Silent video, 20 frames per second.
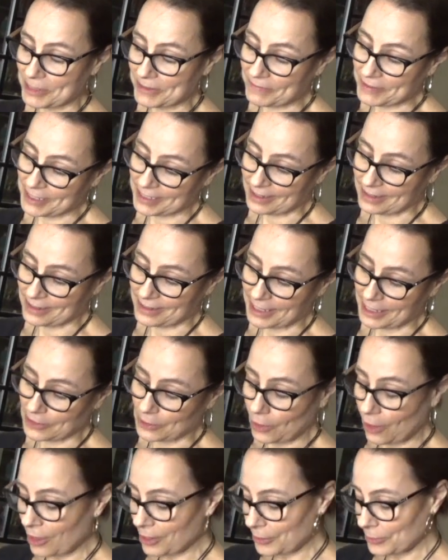If it does need
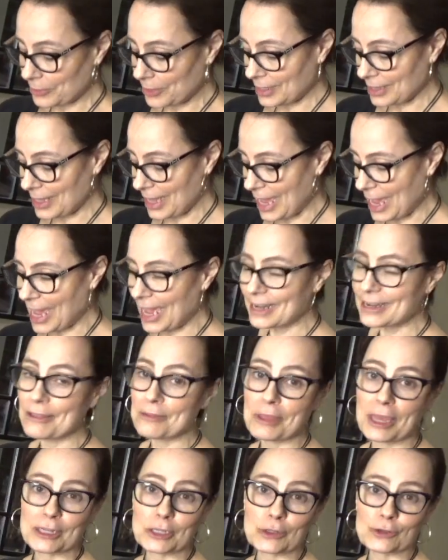longer than that,
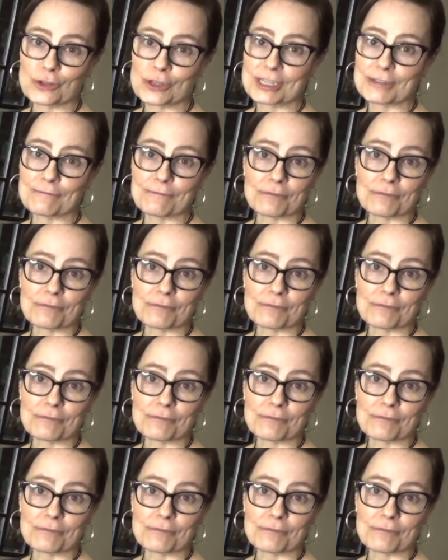then you just